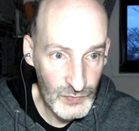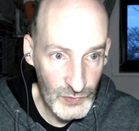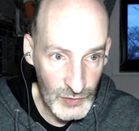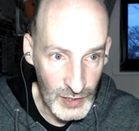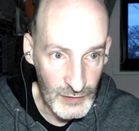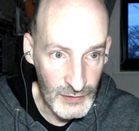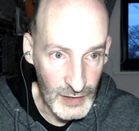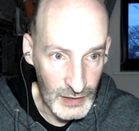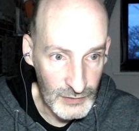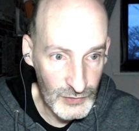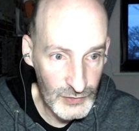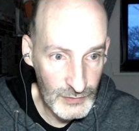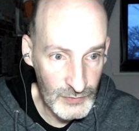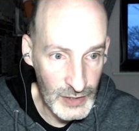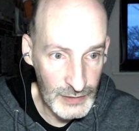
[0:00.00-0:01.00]
3
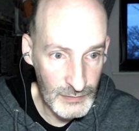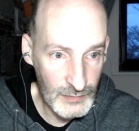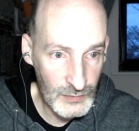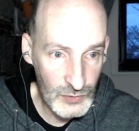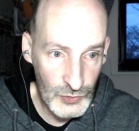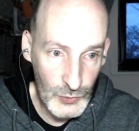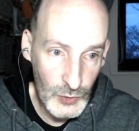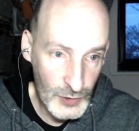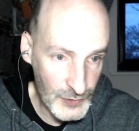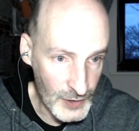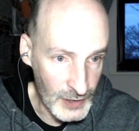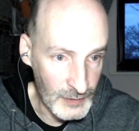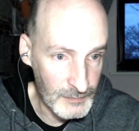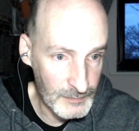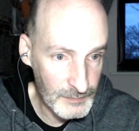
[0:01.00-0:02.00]
things, right? 2 or
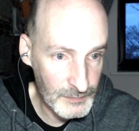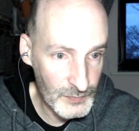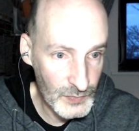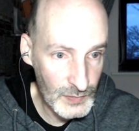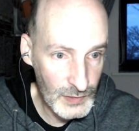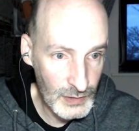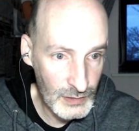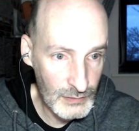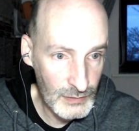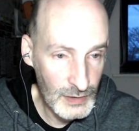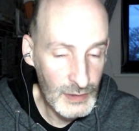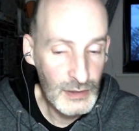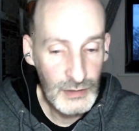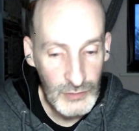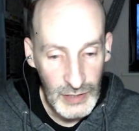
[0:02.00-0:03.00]
3,
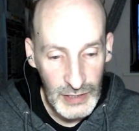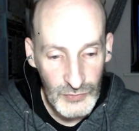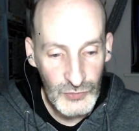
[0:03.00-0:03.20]
right?